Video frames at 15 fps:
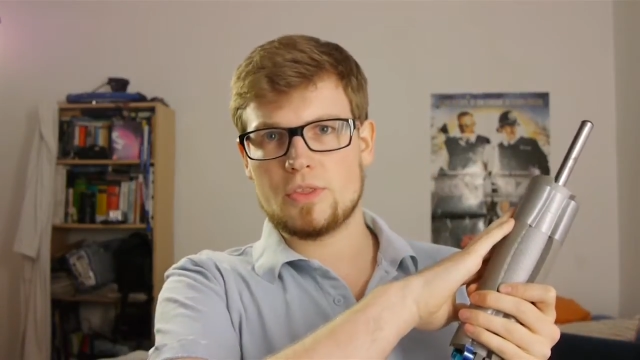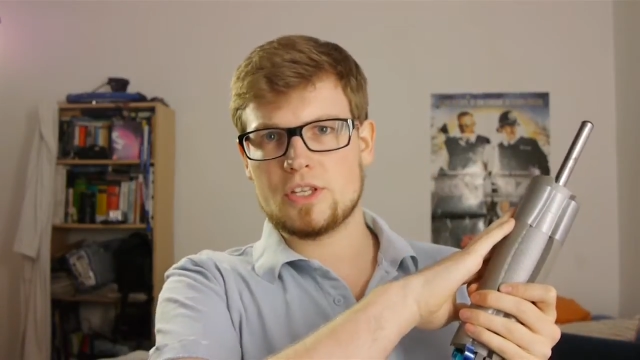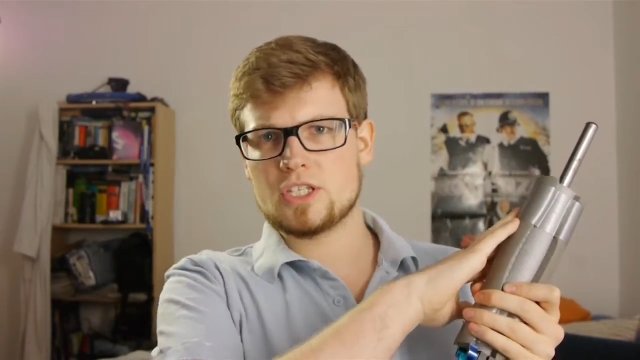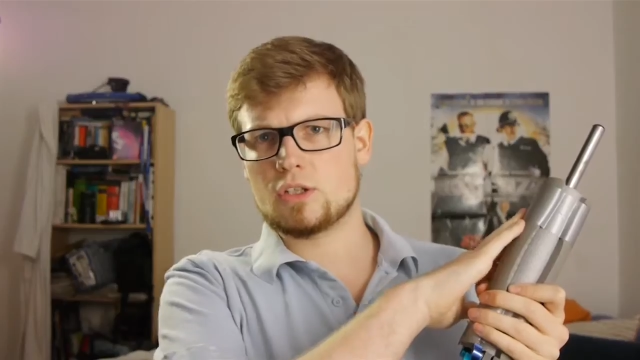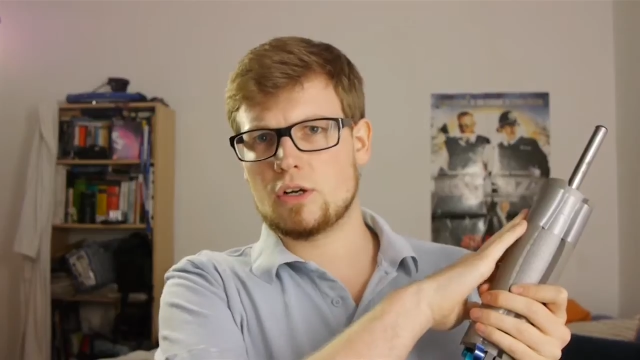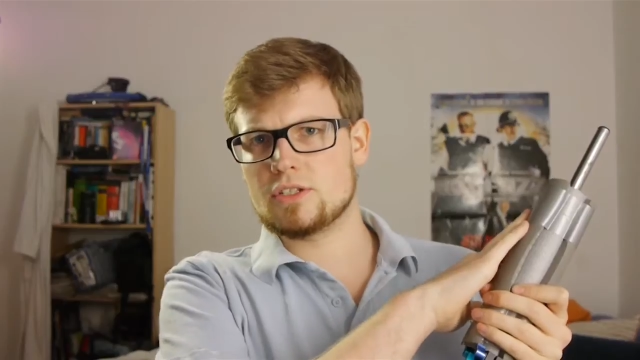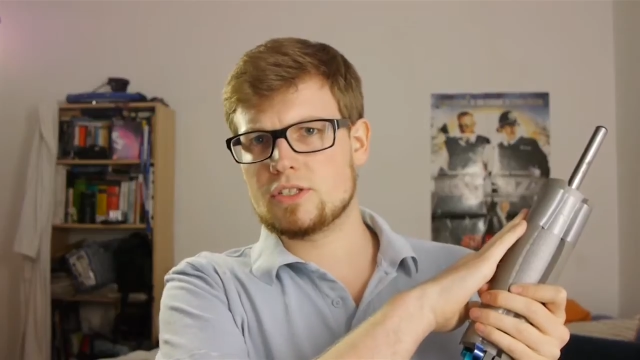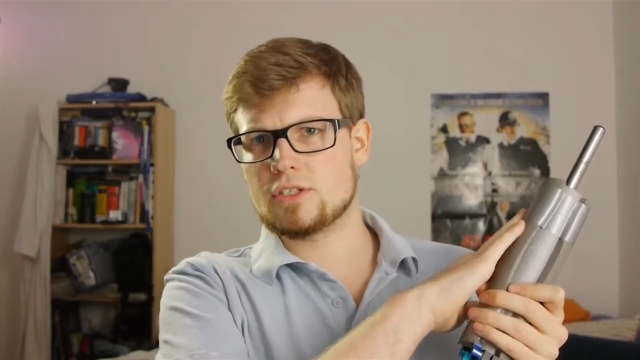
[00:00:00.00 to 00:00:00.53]
This
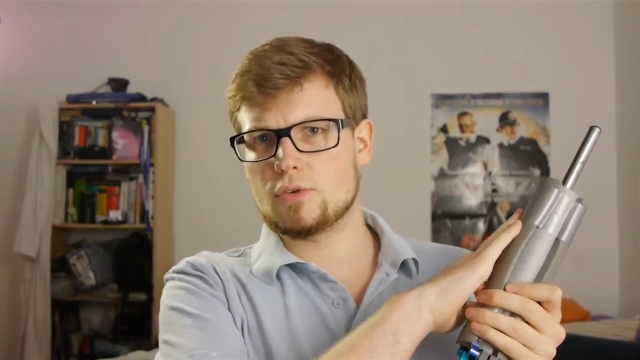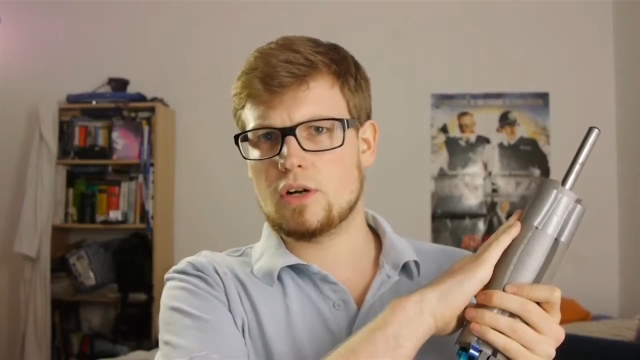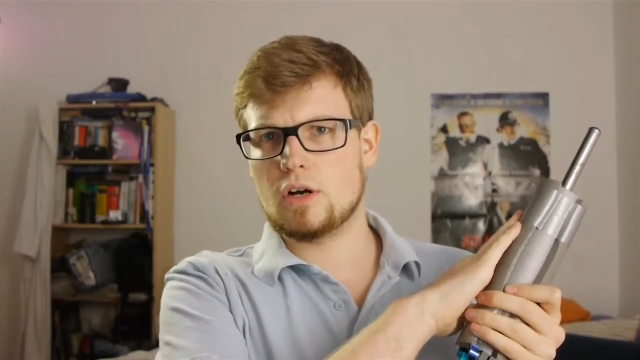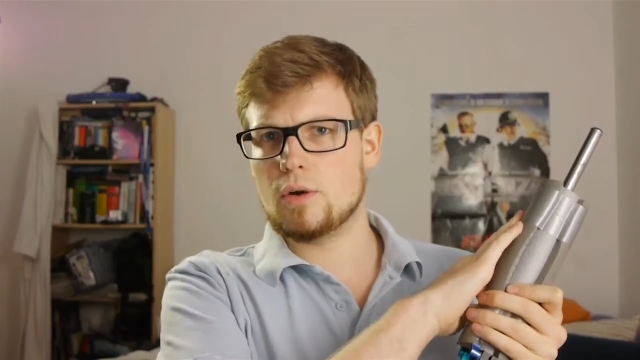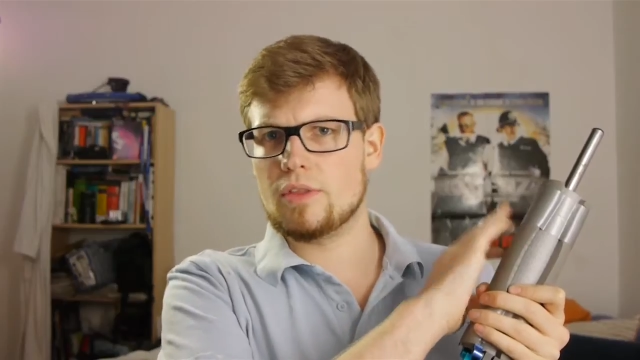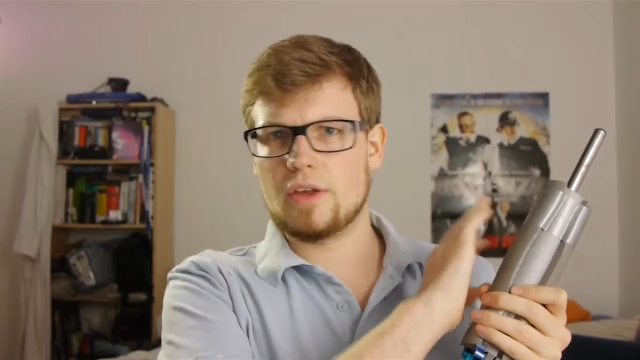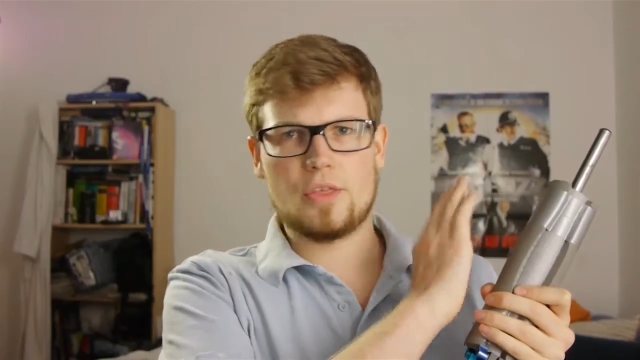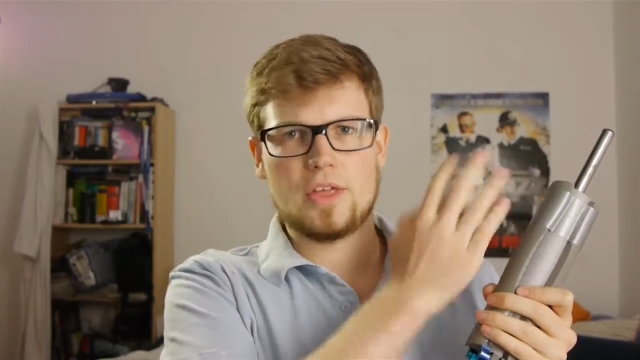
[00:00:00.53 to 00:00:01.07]
costs
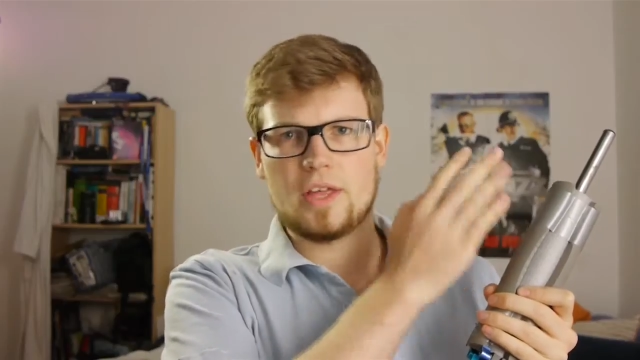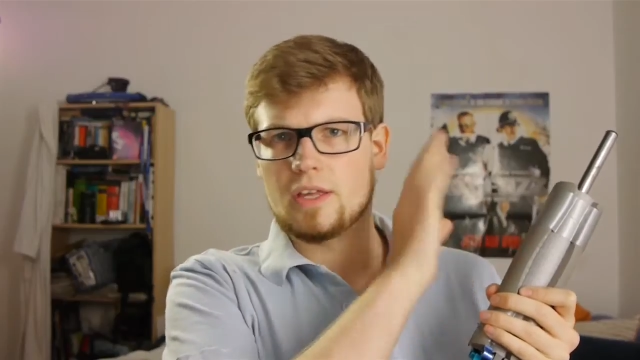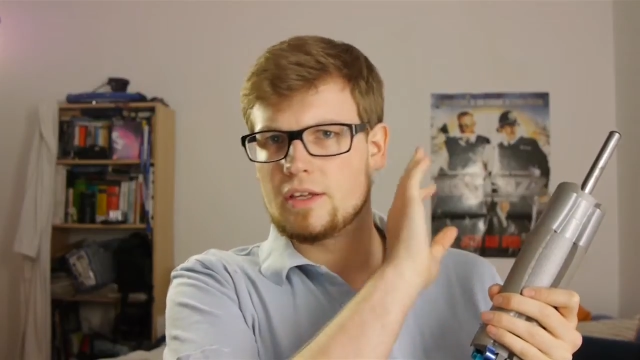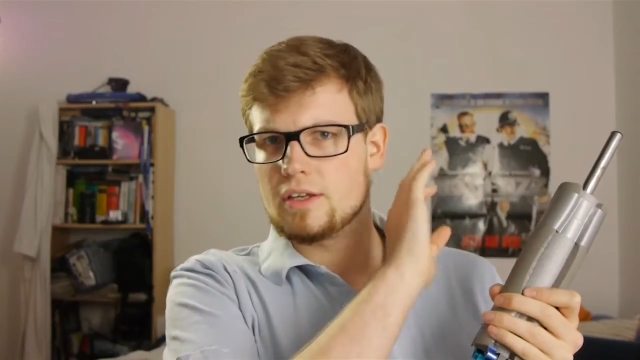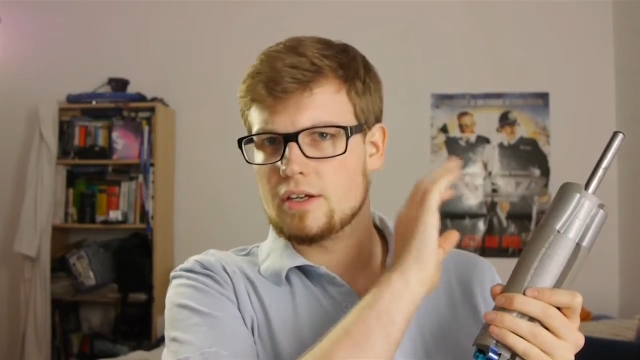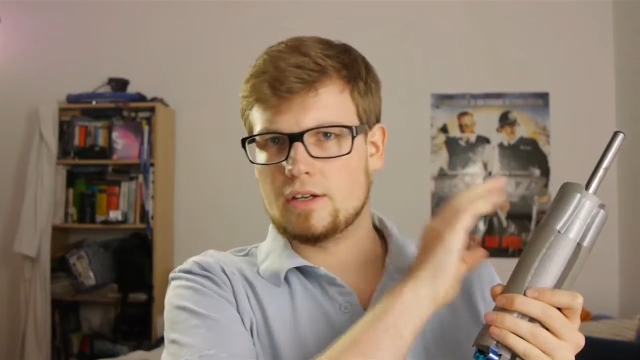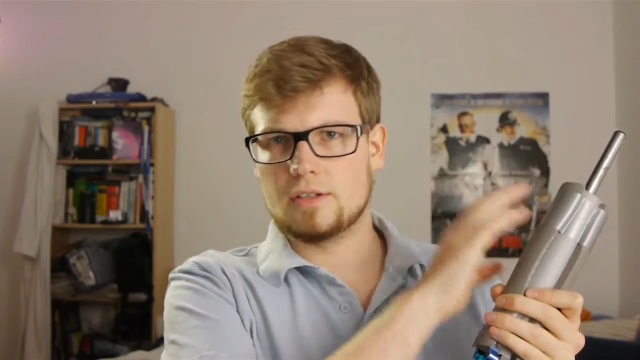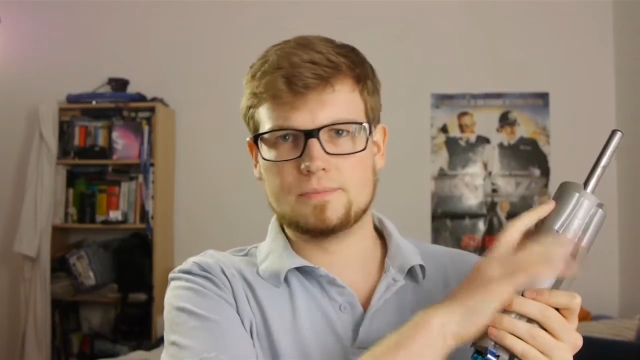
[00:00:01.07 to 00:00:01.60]
around, I think,
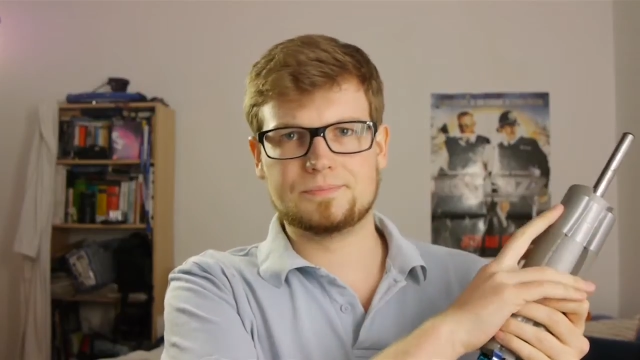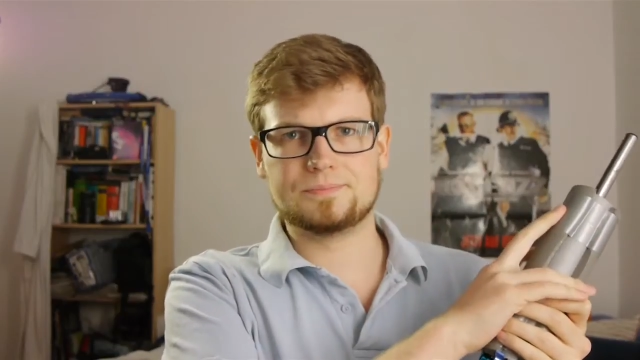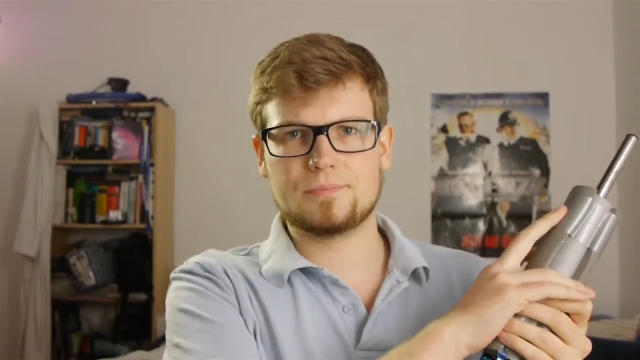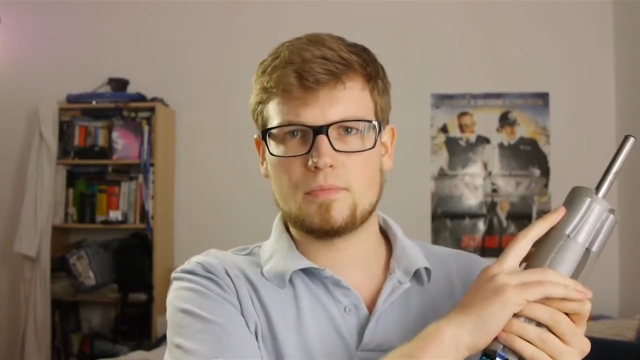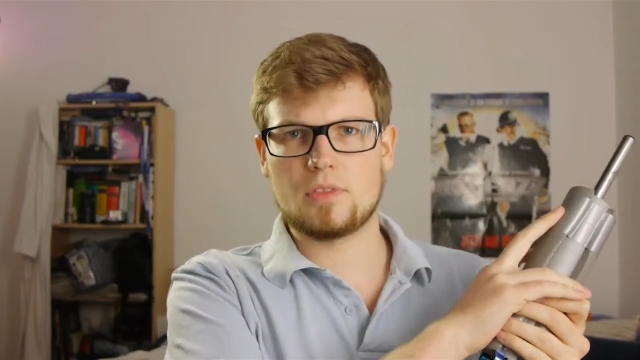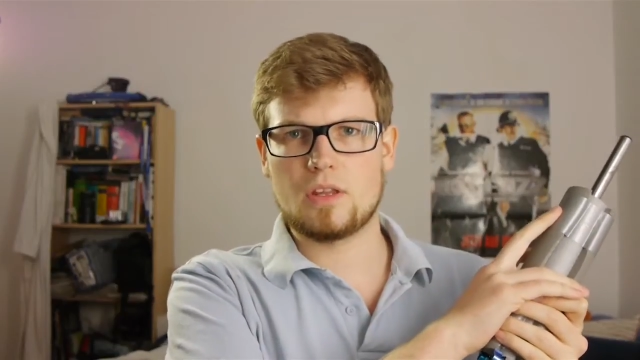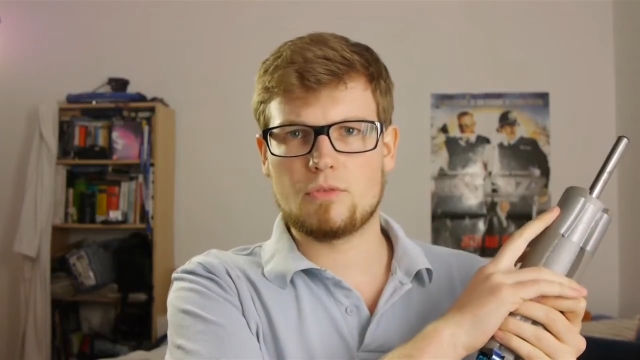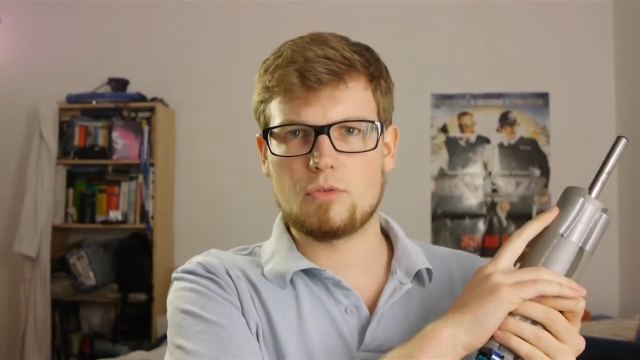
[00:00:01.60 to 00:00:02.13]

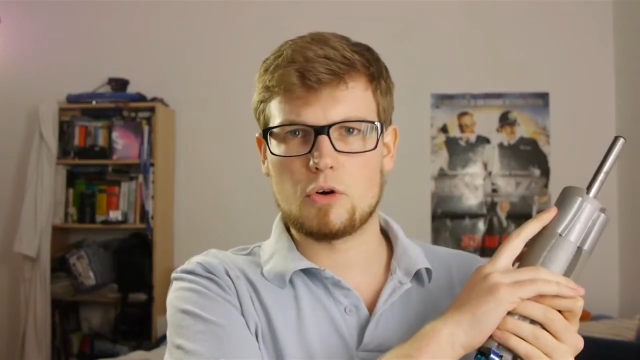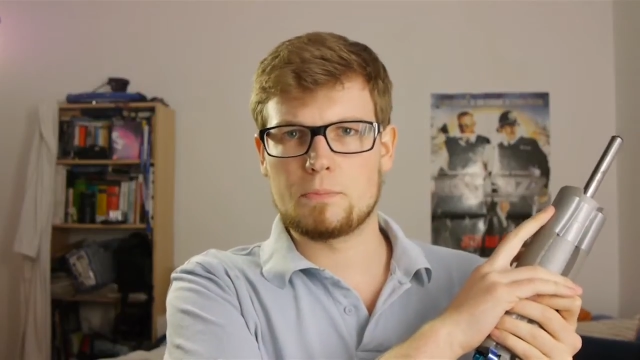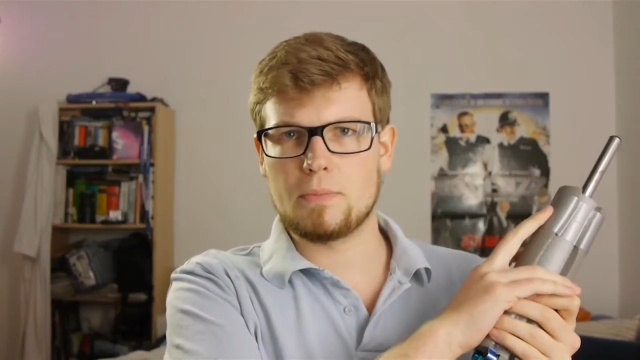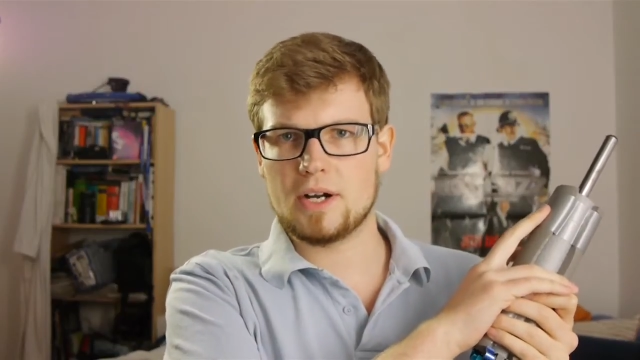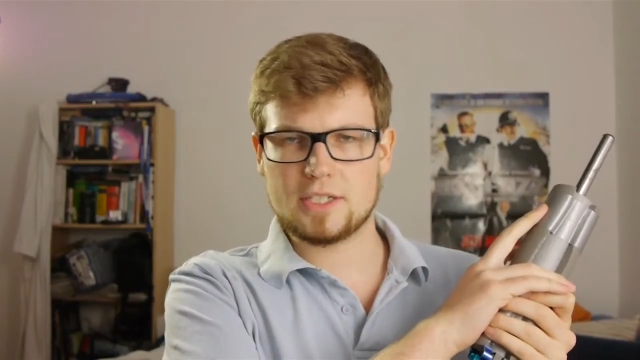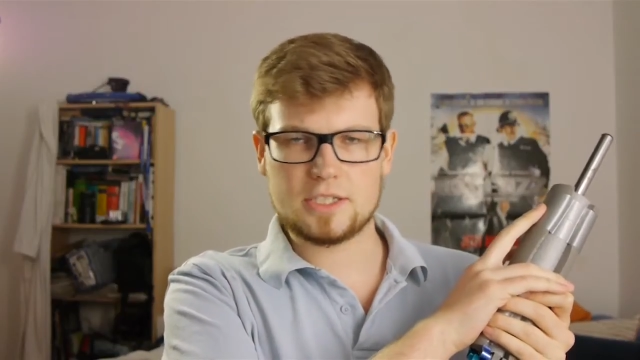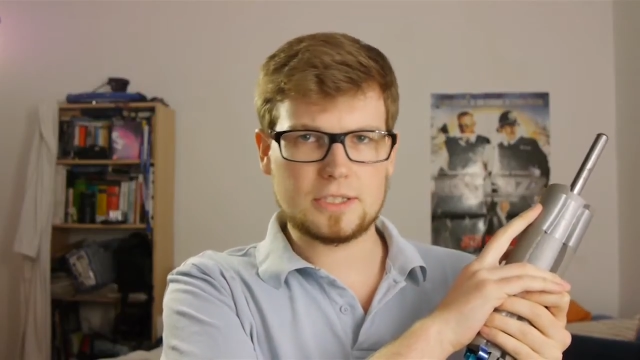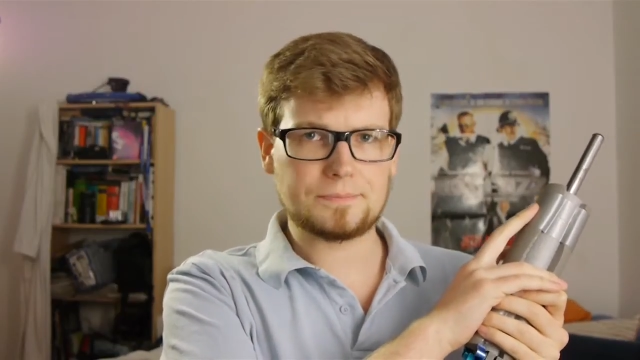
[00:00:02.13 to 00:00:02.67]

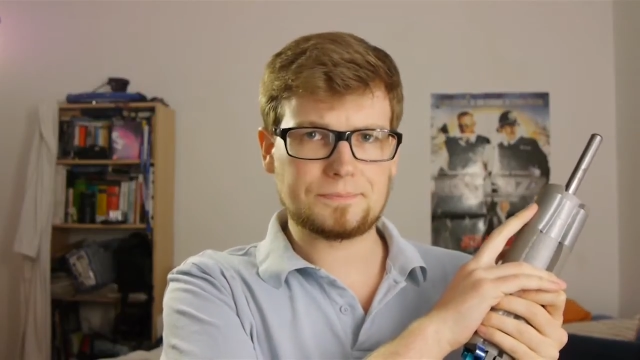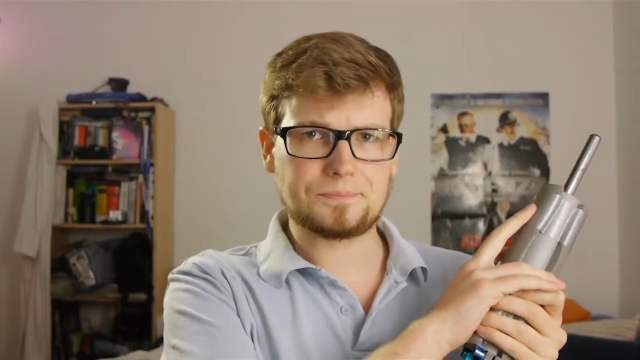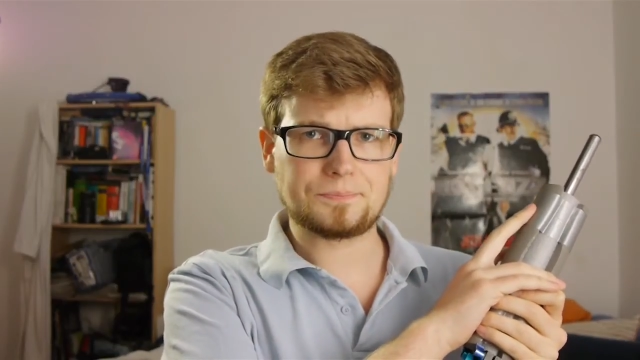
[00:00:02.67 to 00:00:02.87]
$4.